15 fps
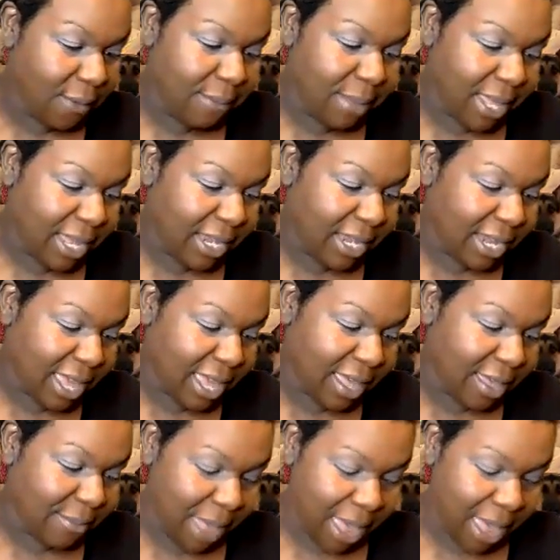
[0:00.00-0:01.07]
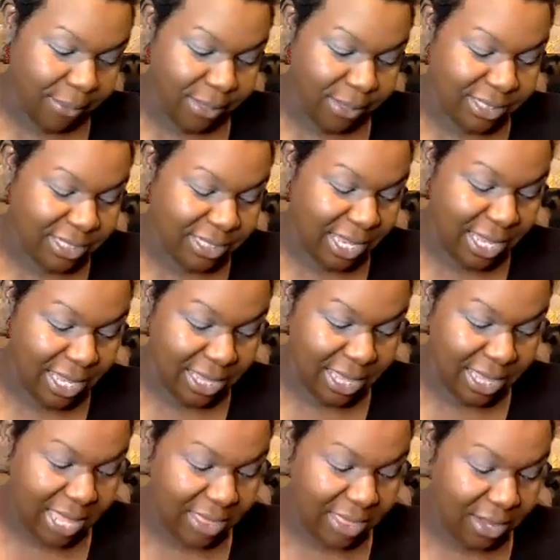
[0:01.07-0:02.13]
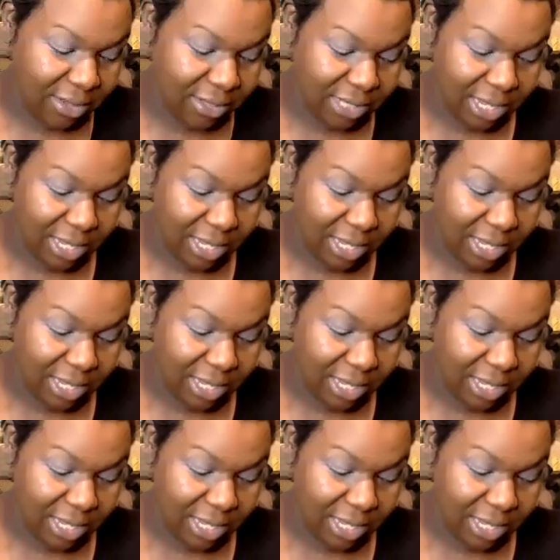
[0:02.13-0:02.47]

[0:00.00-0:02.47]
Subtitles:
But I was seeing that there's